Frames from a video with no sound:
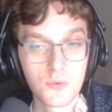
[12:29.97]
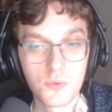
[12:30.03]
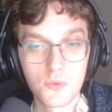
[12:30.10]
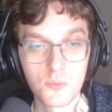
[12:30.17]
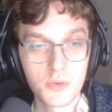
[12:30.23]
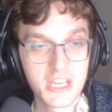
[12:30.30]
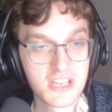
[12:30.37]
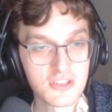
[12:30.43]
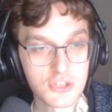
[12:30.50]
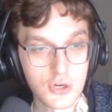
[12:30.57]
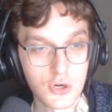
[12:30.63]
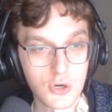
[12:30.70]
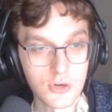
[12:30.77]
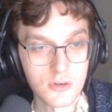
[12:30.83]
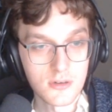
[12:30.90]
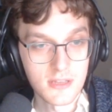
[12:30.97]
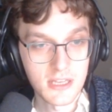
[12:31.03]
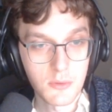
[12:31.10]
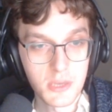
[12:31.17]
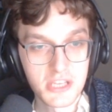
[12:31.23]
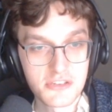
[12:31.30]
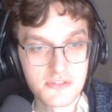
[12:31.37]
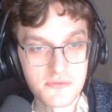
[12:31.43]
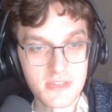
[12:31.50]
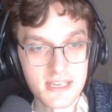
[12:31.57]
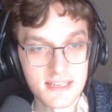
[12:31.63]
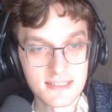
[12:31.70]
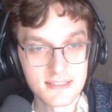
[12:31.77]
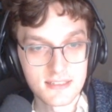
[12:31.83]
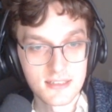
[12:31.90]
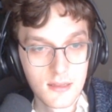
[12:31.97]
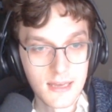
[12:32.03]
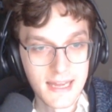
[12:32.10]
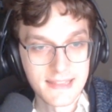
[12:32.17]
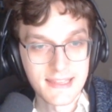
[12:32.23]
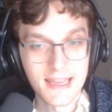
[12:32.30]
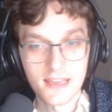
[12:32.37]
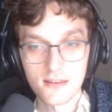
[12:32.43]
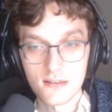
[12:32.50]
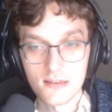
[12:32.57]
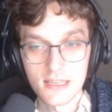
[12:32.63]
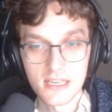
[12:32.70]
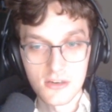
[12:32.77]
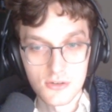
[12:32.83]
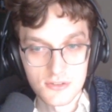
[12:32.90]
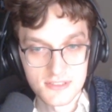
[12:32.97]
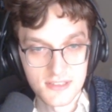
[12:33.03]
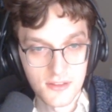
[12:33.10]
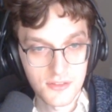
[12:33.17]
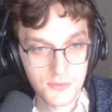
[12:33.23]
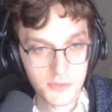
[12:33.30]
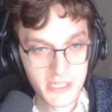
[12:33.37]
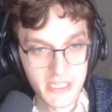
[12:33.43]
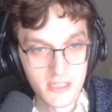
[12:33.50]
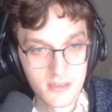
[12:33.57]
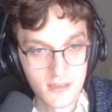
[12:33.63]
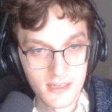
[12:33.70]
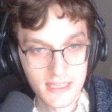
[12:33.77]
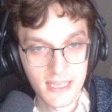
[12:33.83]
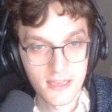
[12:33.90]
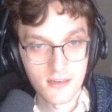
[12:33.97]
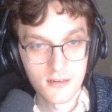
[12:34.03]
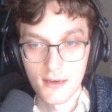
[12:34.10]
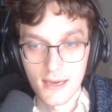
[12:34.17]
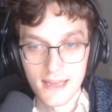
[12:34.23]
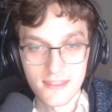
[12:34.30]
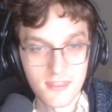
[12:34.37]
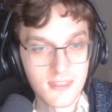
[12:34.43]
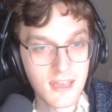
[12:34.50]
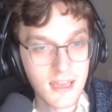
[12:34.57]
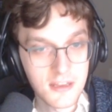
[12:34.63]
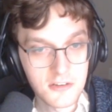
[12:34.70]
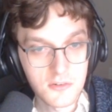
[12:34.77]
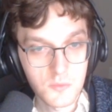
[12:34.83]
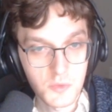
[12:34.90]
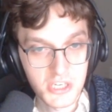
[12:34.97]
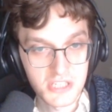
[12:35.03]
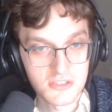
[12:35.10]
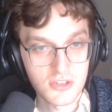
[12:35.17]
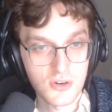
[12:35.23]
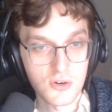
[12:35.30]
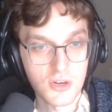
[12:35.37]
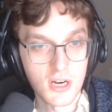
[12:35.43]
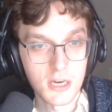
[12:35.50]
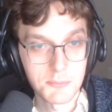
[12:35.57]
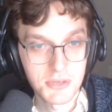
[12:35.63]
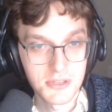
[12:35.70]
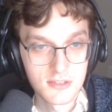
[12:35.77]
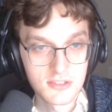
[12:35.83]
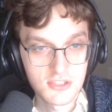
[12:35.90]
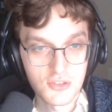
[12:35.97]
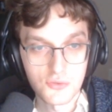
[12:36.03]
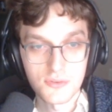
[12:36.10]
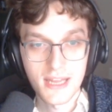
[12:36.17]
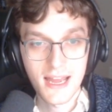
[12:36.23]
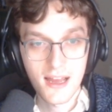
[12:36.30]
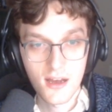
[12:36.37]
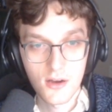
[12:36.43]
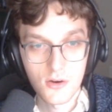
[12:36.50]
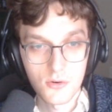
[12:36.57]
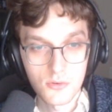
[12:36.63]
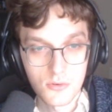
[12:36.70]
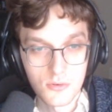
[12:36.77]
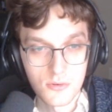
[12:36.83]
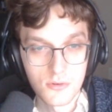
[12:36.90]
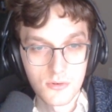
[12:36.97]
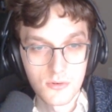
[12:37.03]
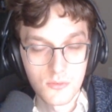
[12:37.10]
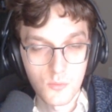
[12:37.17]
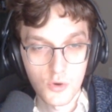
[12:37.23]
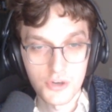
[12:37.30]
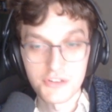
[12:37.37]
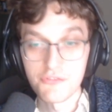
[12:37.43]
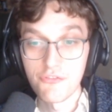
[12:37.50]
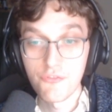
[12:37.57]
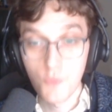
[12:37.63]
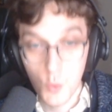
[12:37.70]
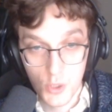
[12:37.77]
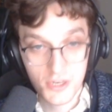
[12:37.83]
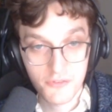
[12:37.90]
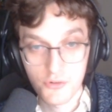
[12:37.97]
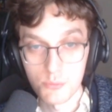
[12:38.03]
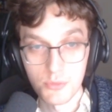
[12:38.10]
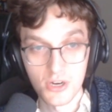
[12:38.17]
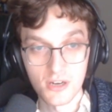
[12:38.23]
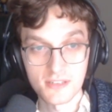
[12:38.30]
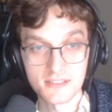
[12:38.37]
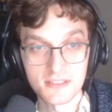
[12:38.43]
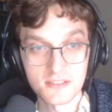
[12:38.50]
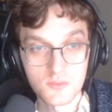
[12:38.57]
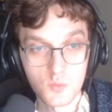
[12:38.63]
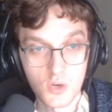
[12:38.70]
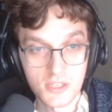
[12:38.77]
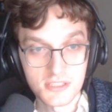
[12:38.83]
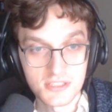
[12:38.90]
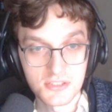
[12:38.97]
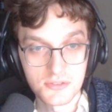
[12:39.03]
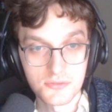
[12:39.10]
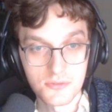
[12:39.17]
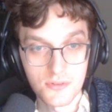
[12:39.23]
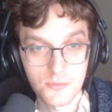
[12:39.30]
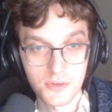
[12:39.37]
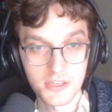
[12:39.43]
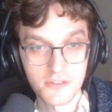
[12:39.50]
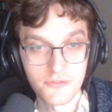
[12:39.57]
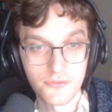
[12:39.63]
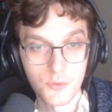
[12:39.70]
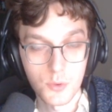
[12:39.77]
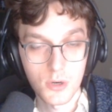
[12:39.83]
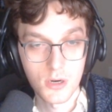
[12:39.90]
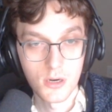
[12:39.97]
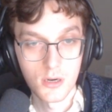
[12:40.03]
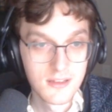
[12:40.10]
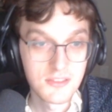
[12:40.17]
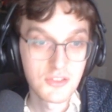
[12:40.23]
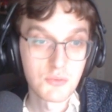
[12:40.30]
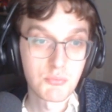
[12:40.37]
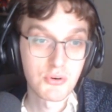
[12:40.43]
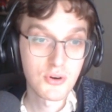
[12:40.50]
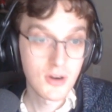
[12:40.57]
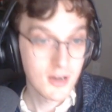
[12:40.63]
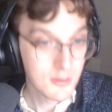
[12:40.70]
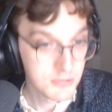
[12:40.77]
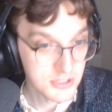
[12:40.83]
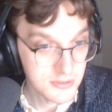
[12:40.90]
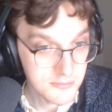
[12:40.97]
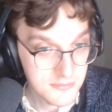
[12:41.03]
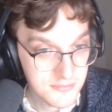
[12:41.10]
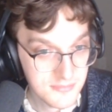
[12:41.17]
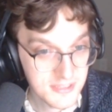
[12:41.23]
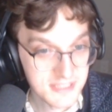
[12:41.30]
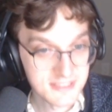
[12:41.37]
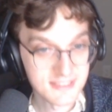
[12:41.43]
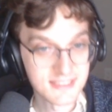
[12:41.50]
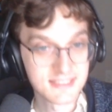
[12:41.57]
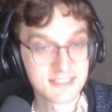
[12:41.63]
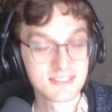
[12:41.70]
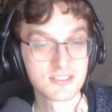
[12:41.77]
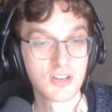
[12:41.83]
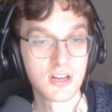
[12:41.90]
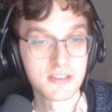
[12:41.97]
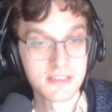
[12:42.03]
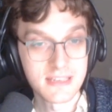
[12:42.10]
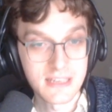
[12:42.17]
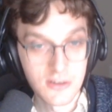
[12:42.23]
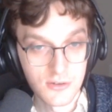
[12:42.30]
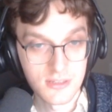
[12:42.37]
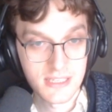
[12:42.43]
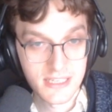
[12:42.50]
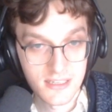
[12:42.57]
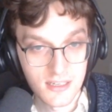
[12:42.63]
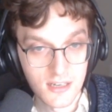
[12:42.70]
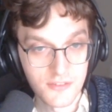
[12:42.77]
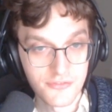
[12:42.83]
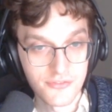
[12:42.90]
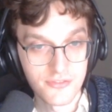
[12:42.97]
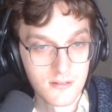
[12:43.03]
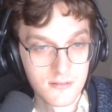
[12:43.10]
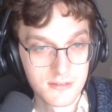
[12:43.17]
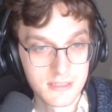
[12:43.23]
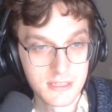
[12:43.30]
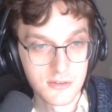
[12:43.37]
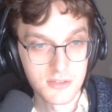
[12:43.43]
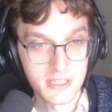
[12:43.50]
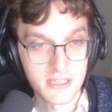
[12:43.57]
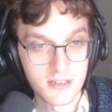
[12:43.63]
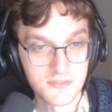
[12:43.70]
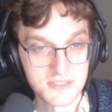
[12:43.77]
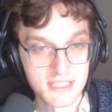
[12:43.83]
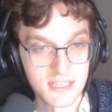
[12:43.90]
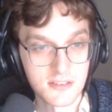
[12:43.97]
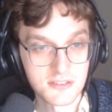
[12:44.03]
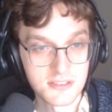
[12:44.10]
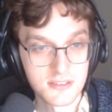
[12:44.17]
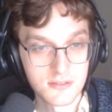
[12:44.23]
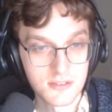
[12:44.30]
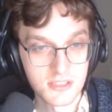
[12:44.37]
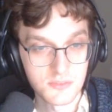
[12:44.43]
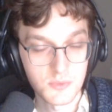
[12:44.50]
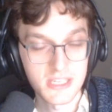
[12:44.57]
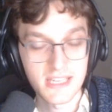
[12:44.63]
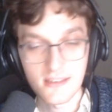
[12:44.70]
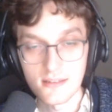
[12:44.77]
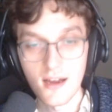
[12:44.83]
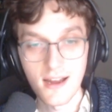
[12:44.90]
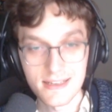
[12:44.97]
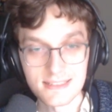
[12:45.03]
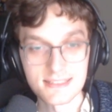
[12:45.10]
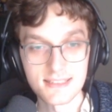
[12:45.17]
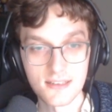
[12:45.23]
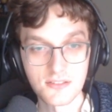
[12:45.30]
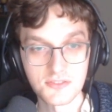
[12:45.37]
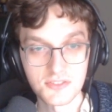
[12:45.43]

we can turn. Like, we could do this. And then here's the 3 again. And then we could turn up. So now we're in 4 different boxes, 1, 2, 3, and 4. The problem is this is not nearly enough cells, because we need 9 cells